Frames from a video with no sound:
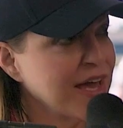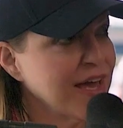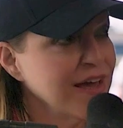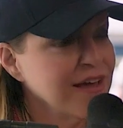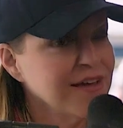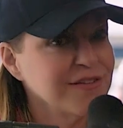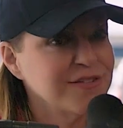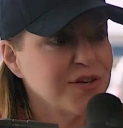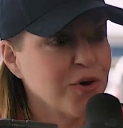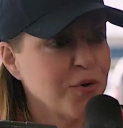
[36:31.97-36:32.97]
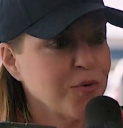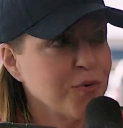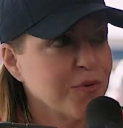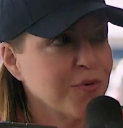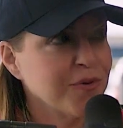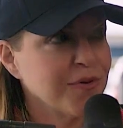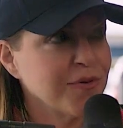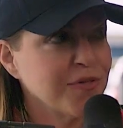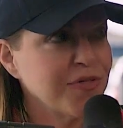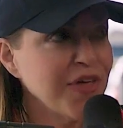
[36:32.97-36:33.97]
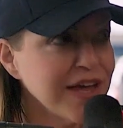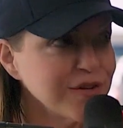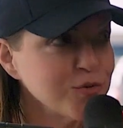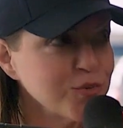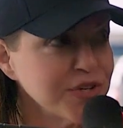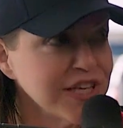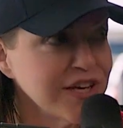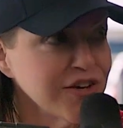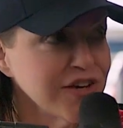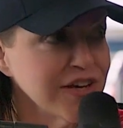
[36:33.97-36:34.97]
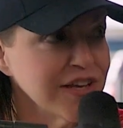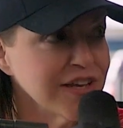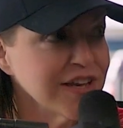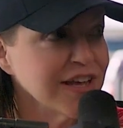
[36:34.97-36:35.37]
Okay. So that is really good.